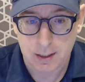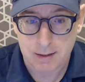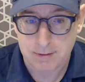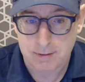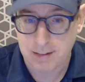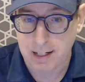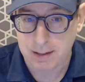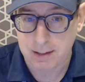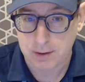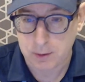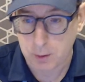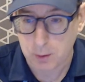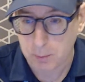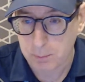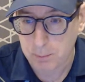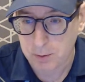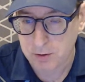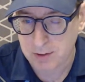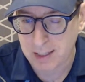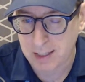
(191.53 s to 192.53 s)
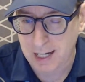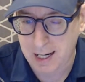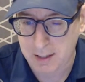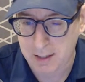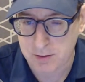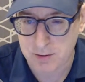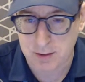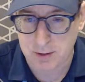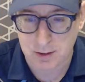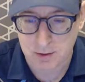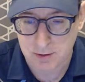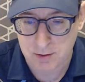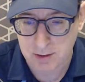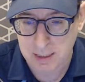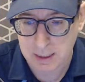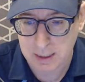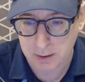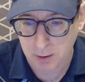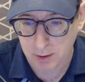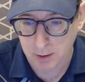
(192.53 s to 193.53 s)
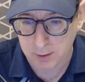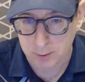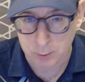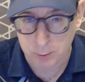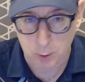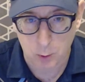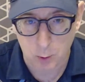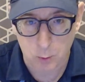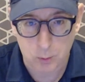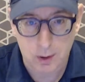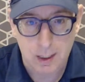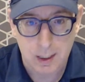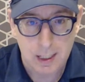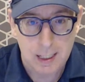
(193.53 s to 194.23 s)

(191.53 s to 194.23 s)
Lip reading: death numbers and accidents here on the road